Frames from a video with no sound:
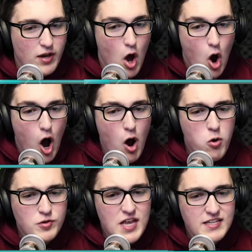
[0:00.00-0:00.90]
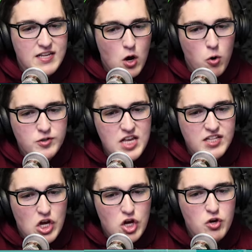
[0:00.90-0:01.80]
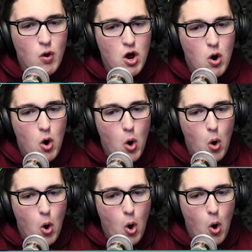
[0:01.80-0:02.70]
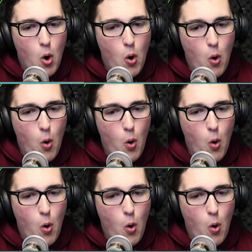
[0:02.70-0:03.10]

Kill- oh, who's this? Mm, who's this? You that's not a bad idea,